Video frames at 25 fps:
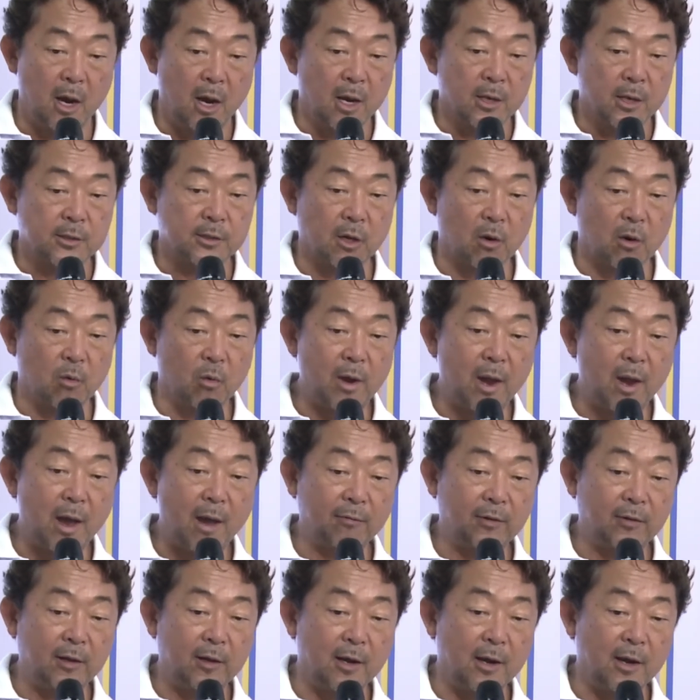So we
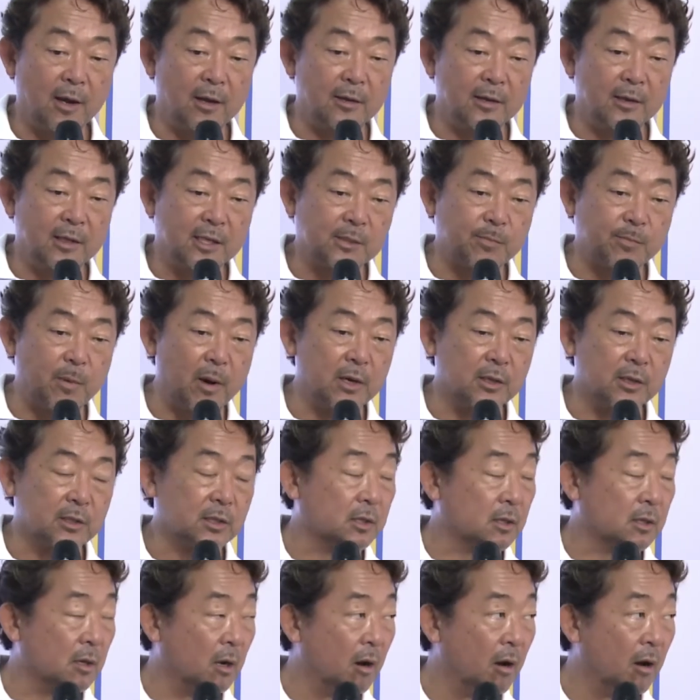have the
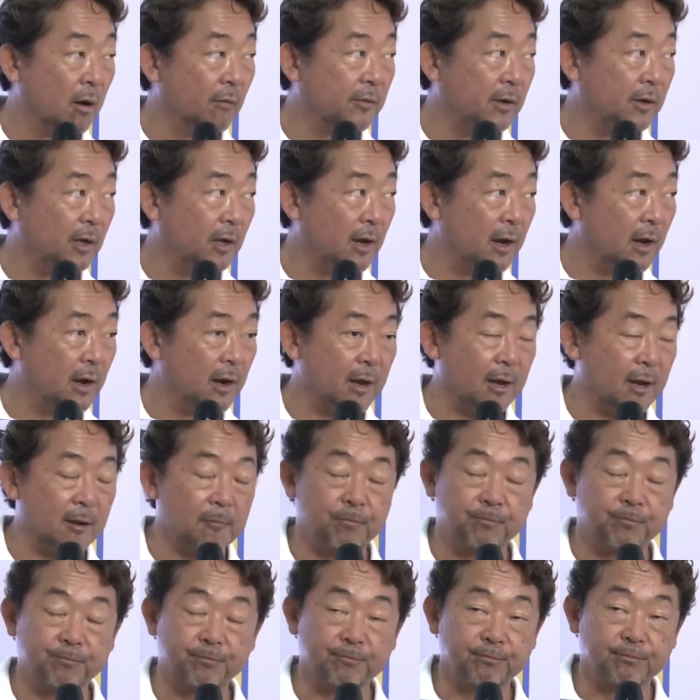experiences of the
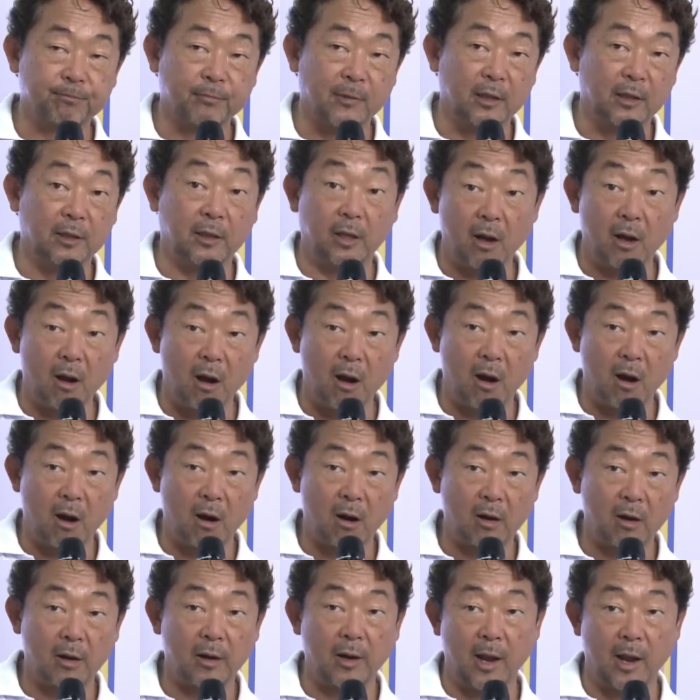
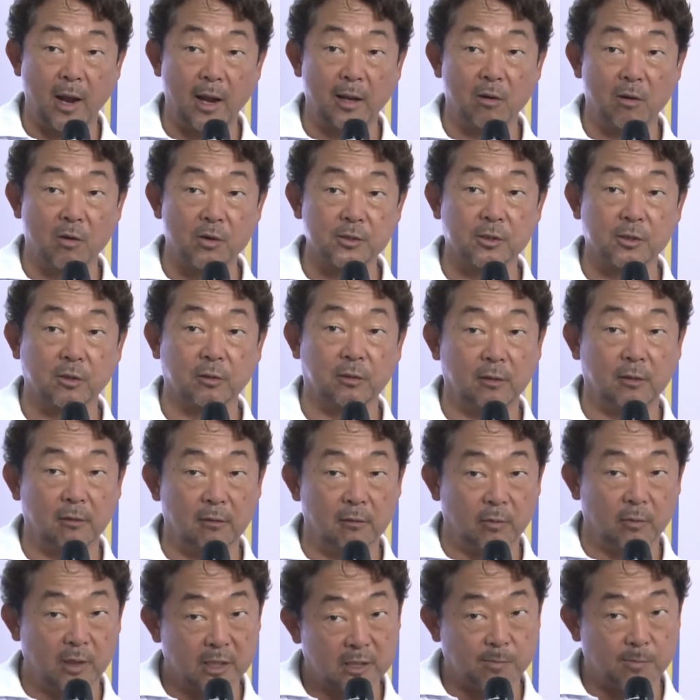DR and also
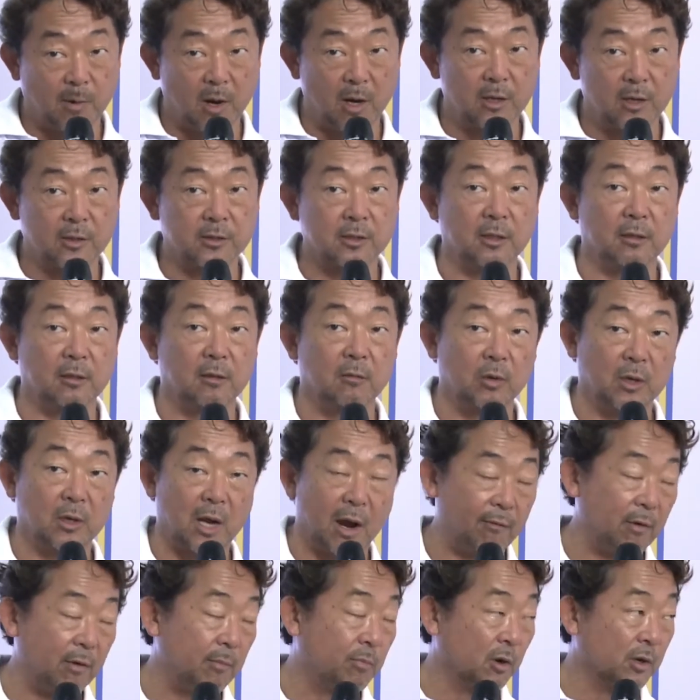response and
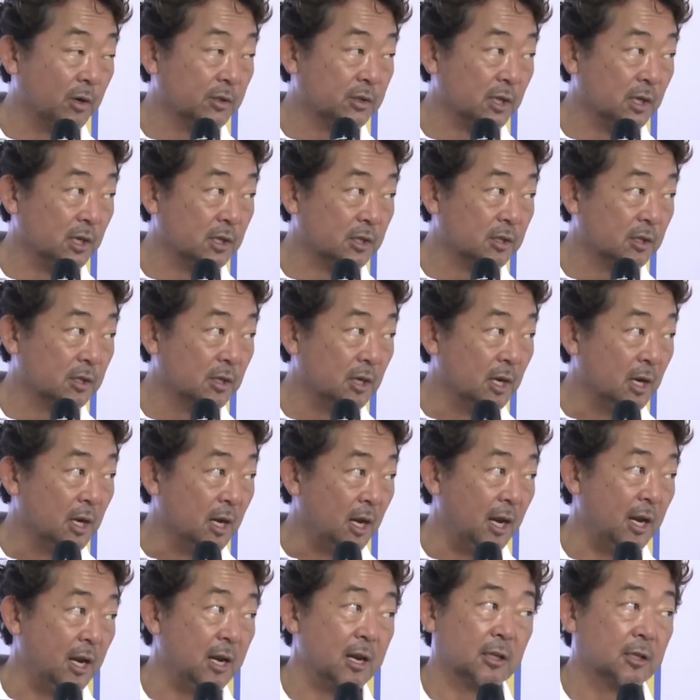recovery process
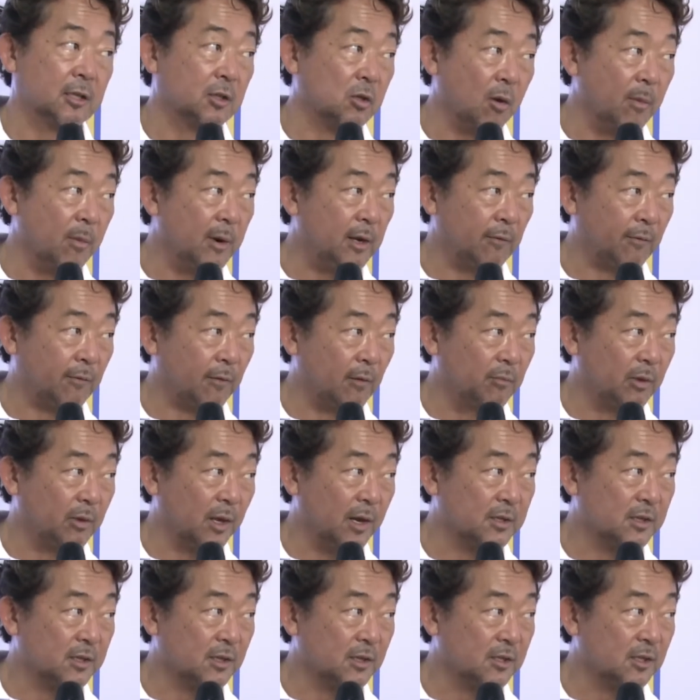in so many different
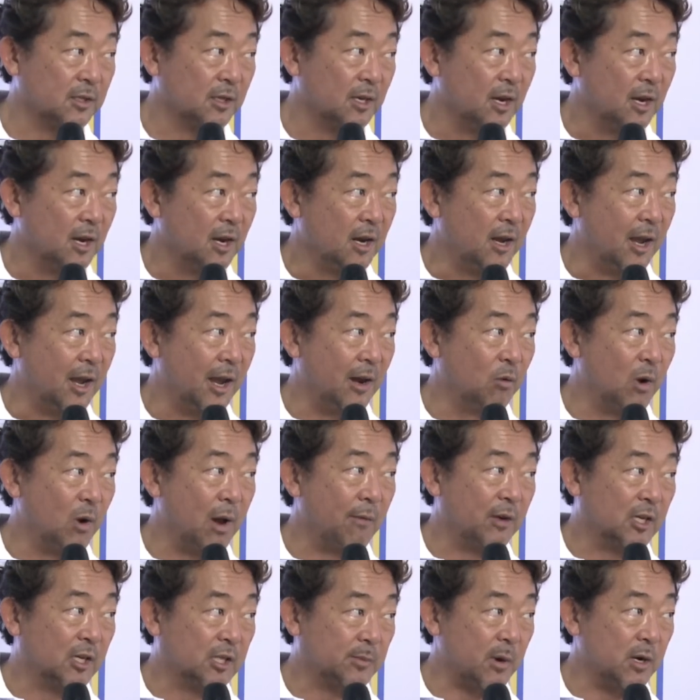places. And we have
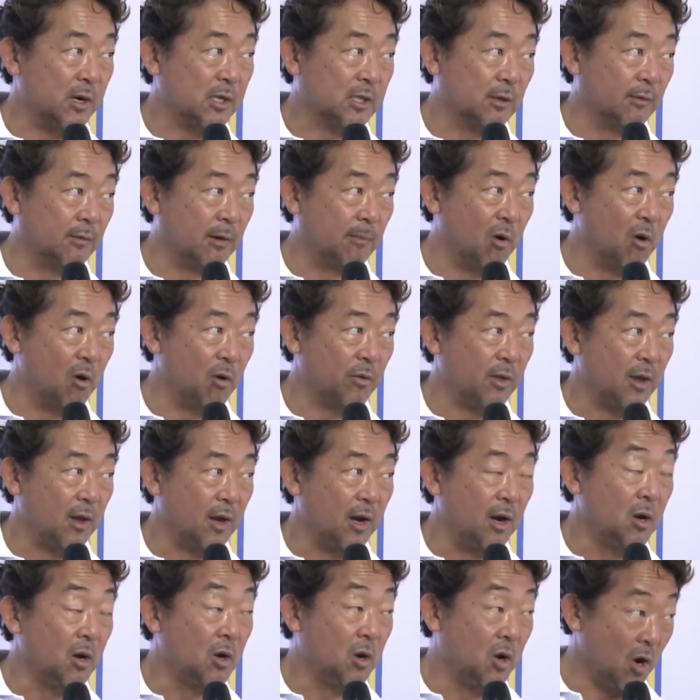experience of both
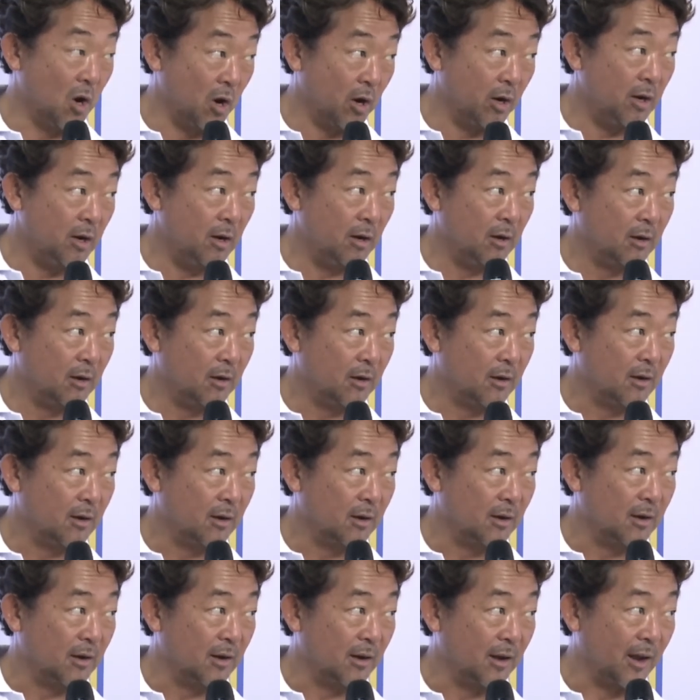good
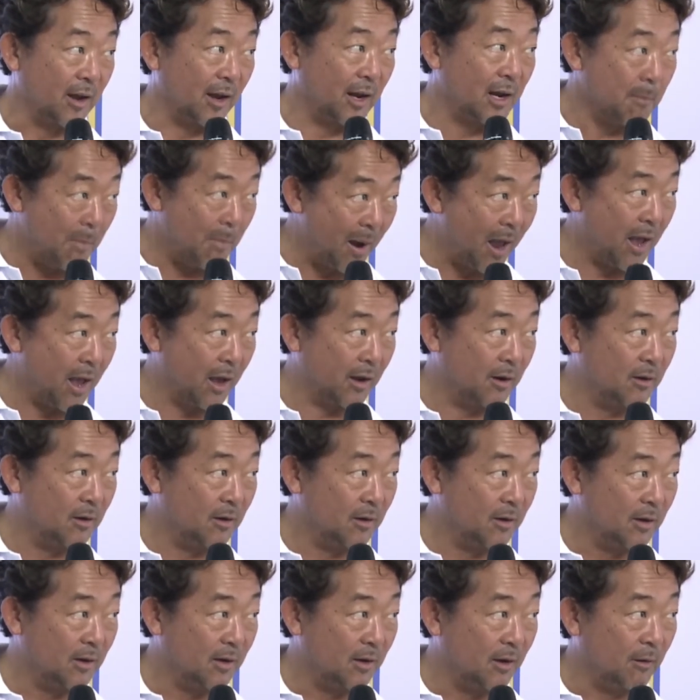and the bad,
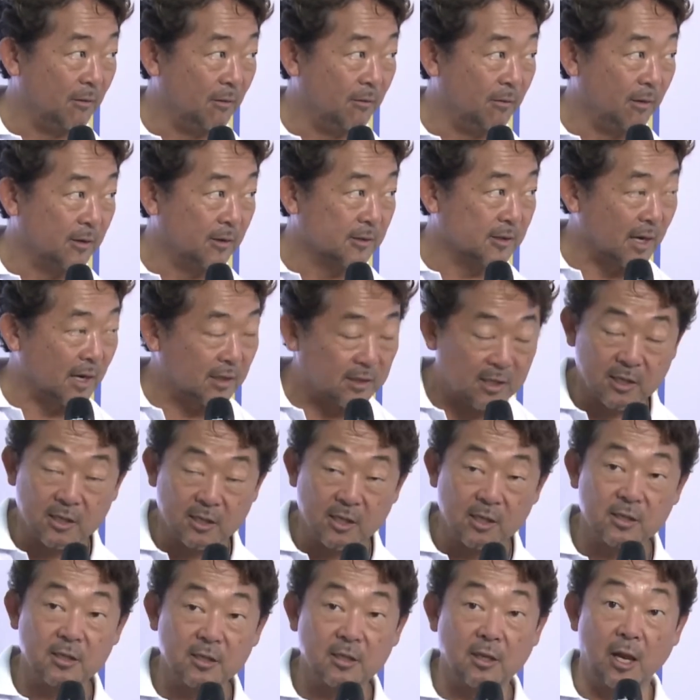
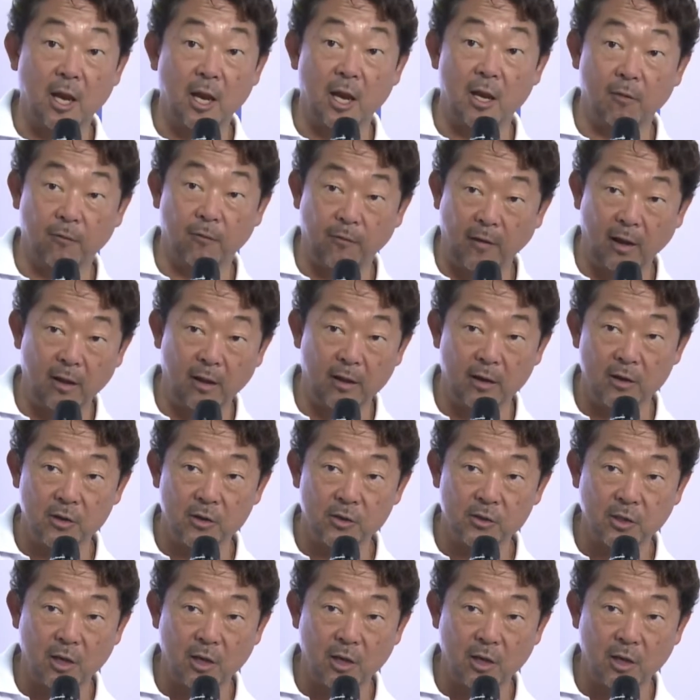successes and the failures.